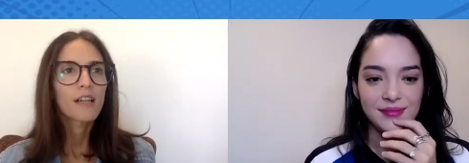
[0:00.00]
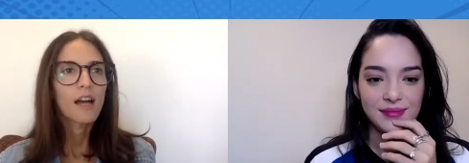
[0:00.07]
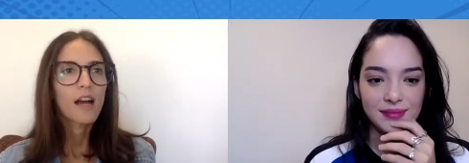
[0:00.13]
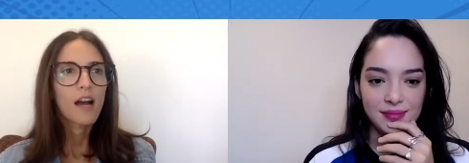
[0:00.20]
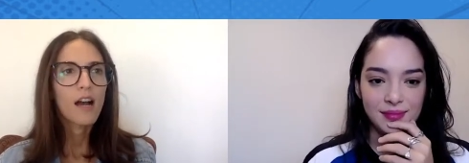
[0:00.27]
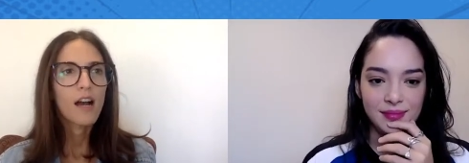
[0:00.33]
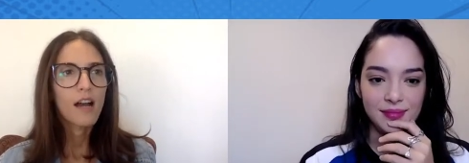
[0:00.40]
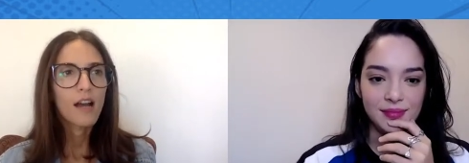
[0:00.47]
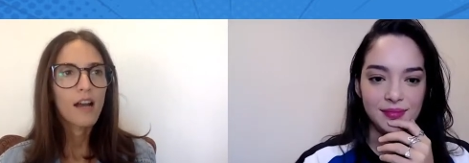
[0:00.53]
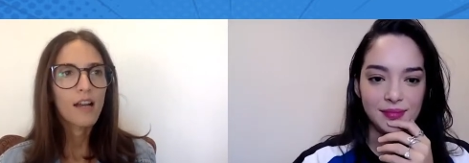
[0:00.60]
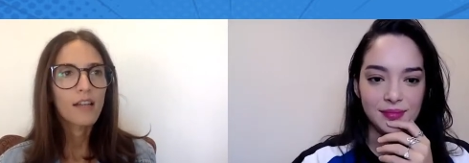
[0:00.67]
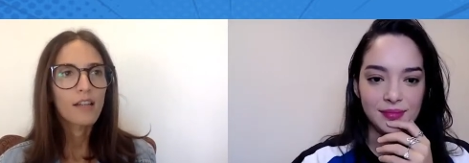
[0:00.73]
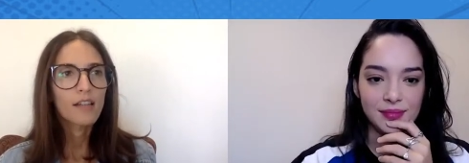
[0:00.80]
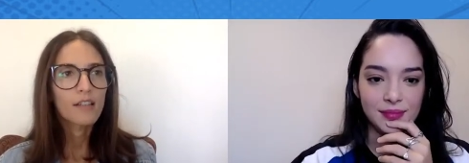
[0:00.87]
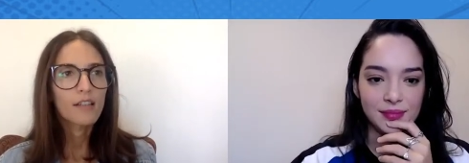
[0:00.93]

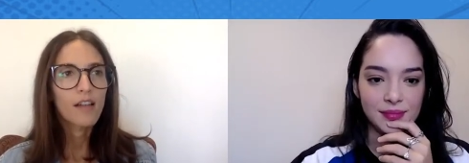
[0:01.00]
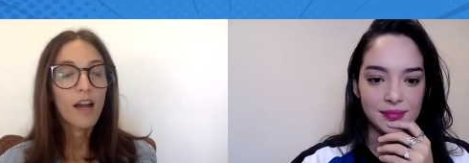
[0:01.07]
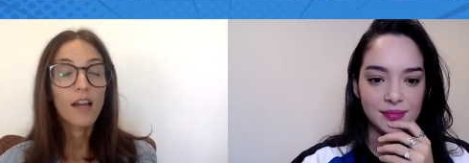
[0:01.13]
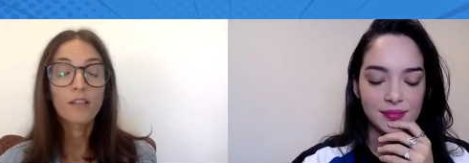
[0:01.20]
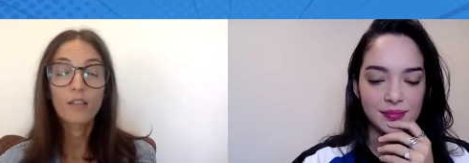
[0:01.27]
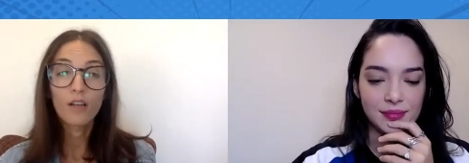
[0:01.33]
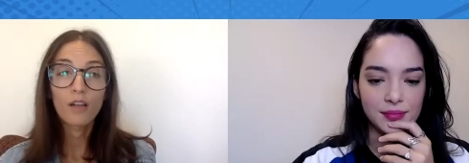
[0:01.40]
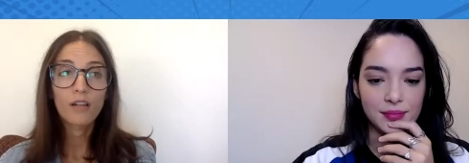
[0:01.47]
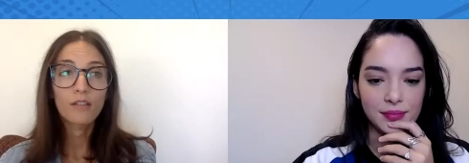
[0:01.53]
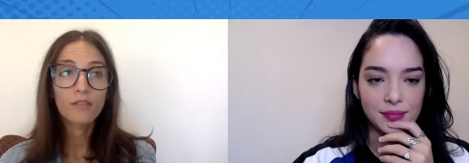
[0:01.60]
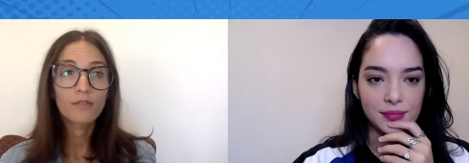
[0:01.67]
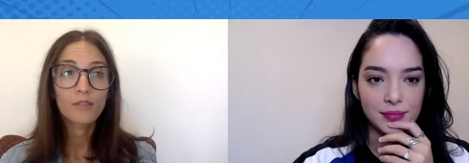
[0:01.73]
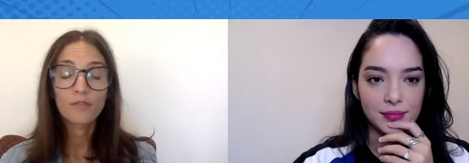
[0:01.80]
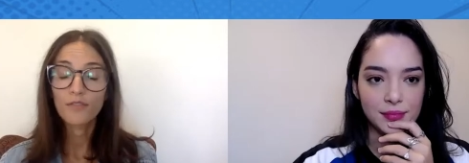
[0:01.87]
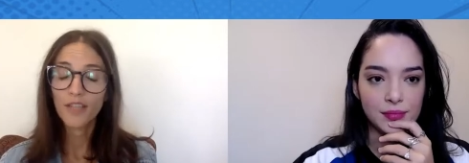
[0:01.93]
Speaker 1: I love
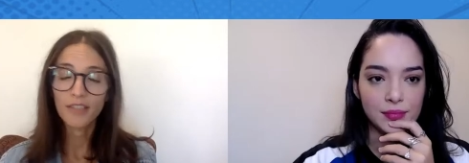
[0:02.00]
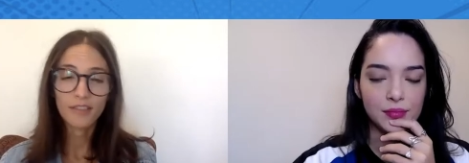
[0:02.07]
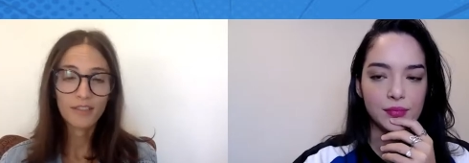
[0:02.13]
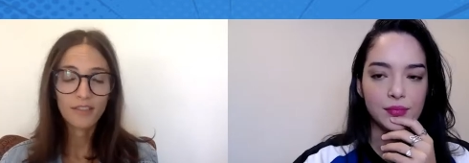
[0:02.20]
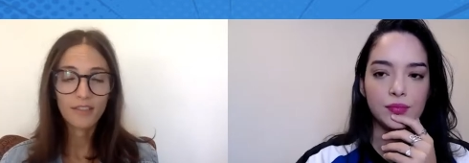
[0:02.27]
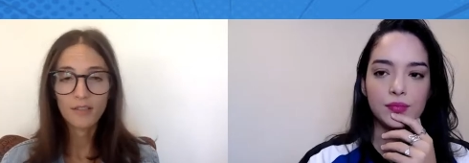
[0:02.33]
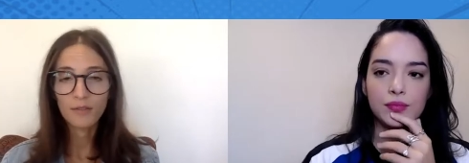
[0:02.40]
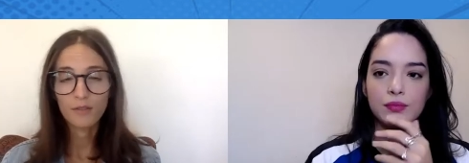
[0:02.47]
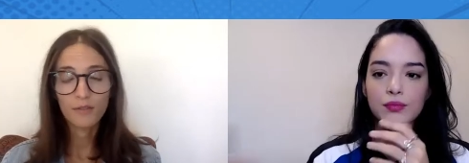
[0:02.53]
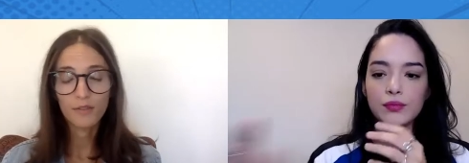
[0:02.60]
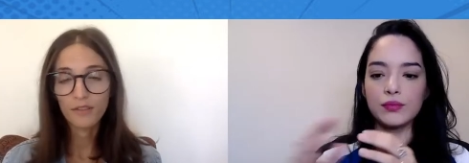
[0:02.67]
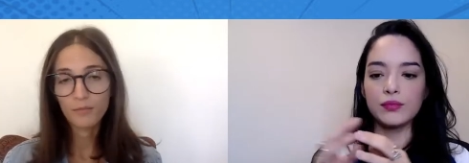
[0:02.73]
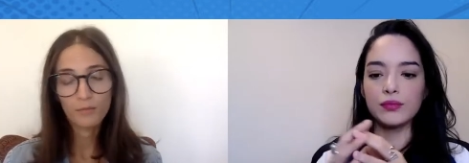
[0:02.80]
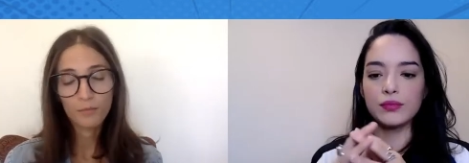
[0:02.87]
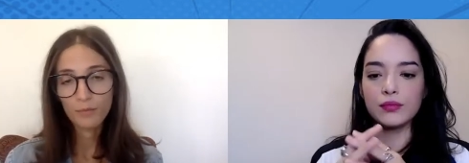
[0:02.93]
fantasy, whether
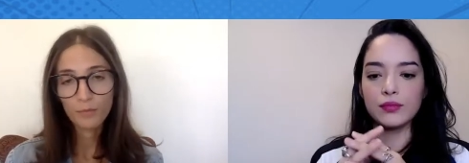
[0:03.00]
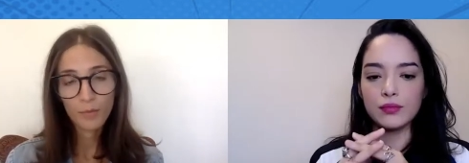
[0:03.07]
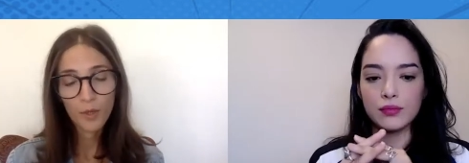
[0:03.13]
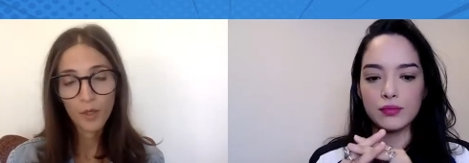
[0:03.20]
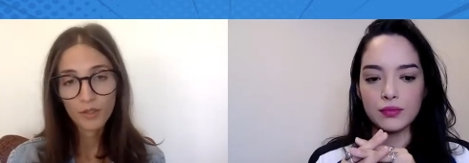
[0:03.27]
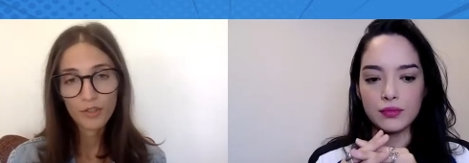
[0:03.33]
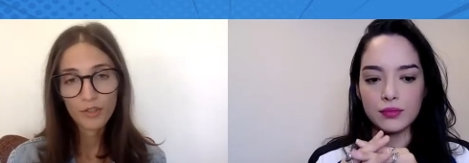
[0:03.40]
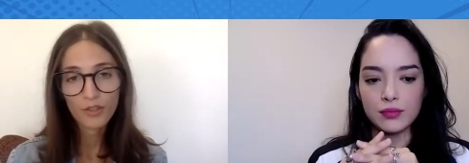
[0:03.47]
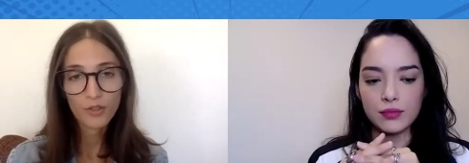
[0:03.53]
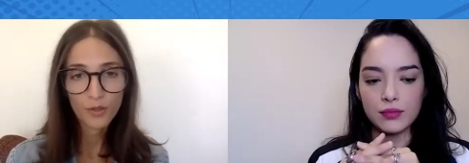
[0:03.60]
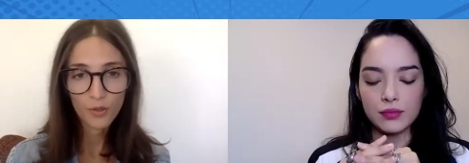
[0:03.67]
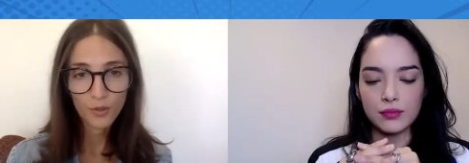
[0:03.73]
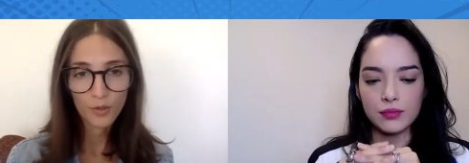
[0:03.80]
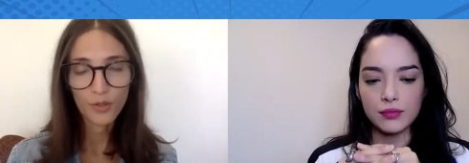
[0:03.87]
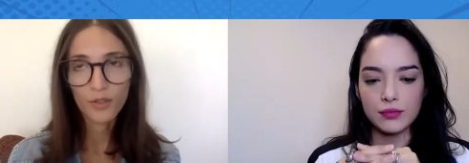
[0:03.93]
books
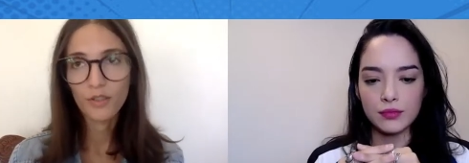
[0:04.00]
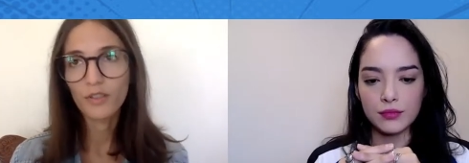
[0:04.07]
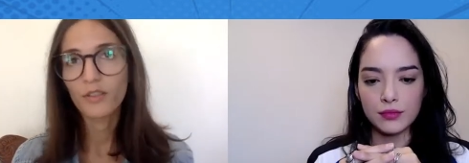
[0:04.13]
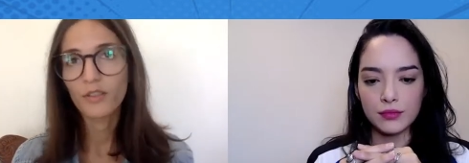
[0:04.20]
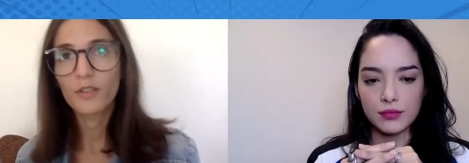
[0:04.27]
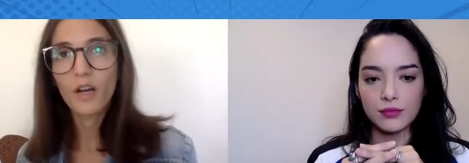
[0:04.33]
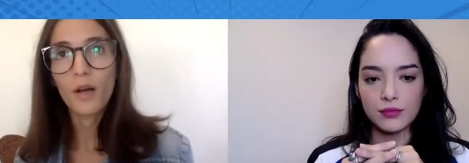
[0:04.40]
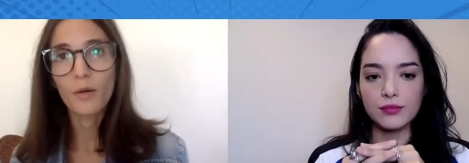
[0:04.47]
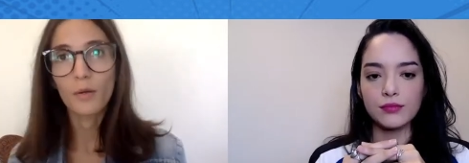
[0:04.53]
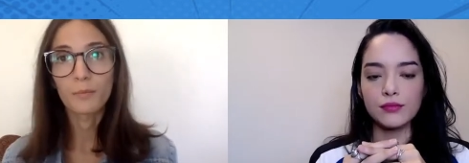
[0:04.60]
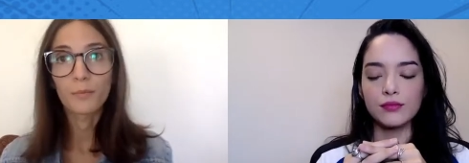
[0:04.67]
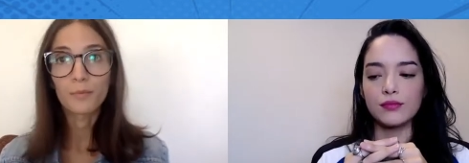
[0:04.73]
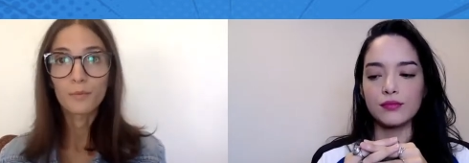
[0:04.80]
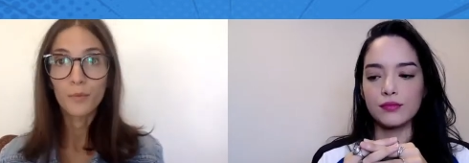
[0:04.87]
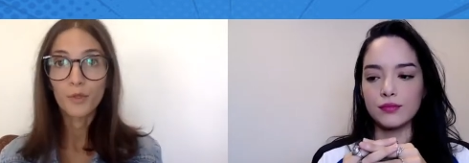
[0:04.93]
or
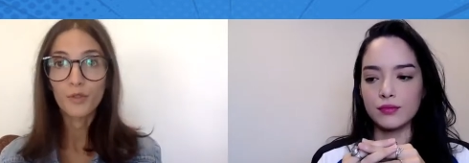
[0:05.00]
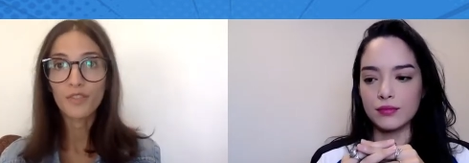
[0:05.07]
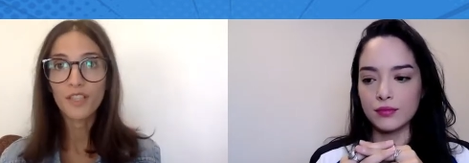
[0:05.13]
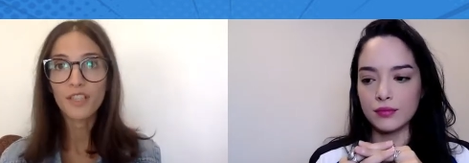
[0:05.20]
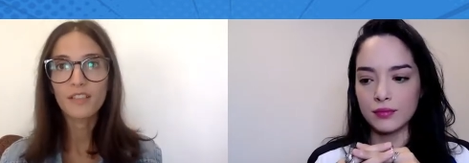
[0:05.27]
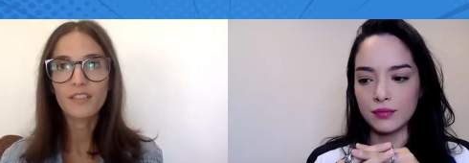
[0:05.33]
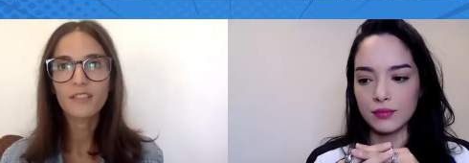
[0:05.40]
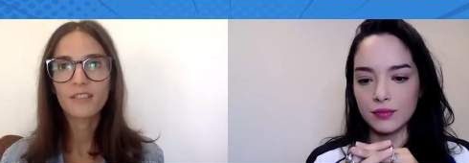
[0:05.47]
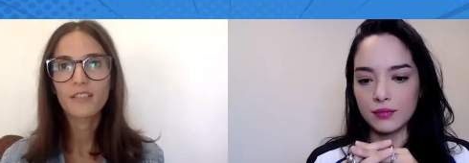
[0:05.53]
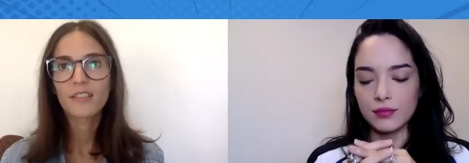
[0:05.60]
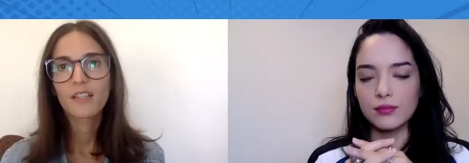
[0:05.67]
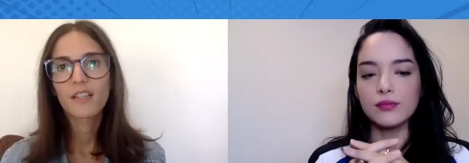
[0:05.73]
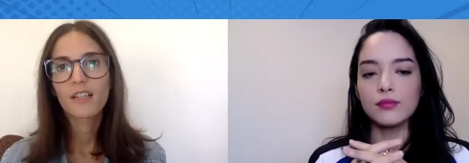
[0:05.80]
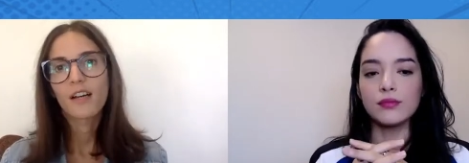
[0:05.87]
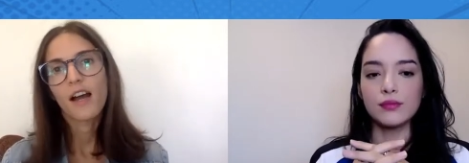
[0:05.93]
movies.
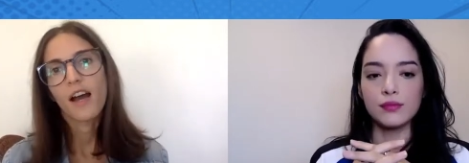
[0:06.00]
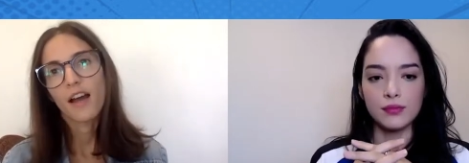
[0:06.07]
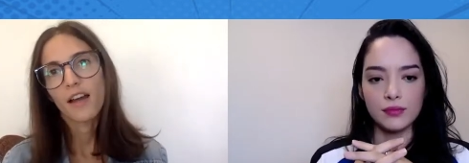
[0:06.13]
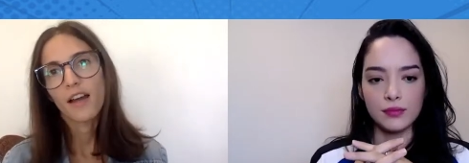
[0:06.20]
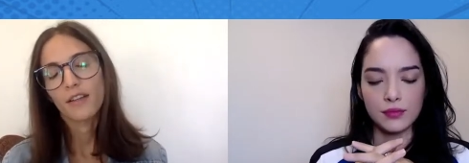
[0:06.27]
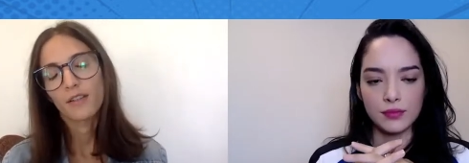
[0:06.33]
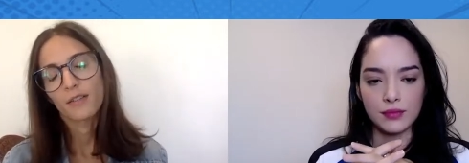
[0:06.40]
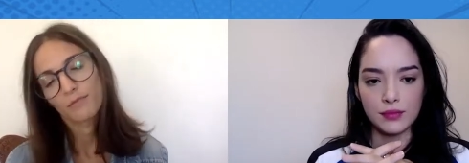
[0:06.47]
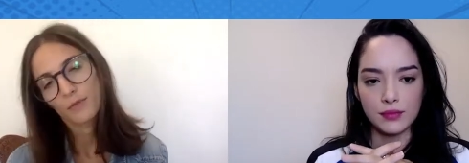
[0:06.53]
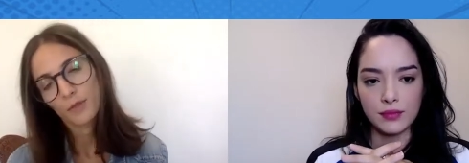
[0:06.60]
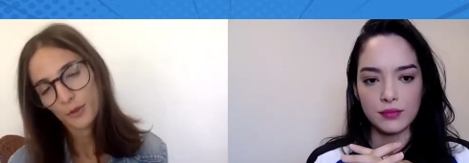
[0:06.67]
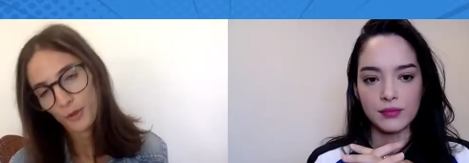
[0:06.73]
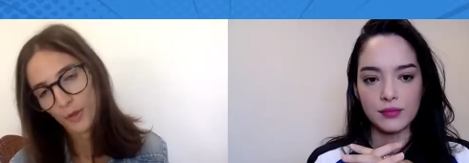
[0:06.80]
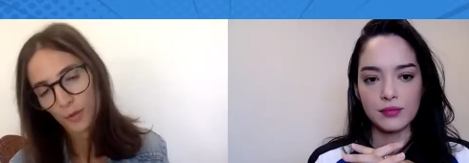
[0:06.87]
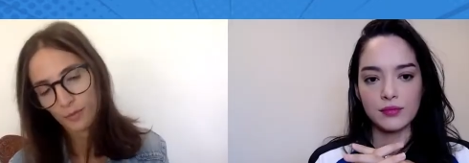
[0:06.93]
I
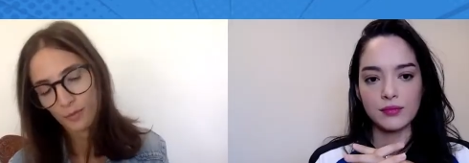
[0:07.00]
grew up,